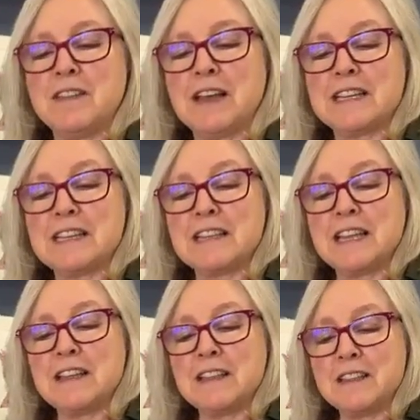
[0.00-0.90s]
that
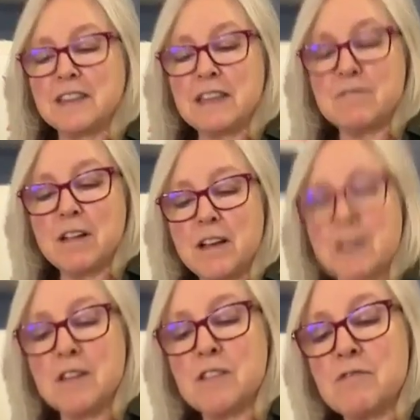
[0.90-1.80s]
the
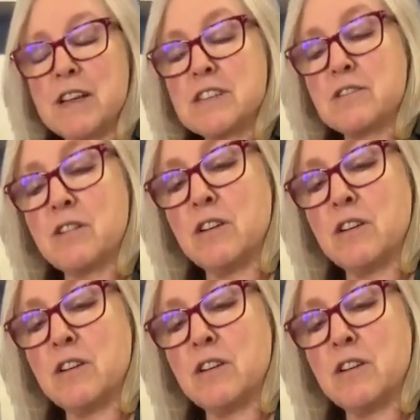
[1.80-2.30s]
Red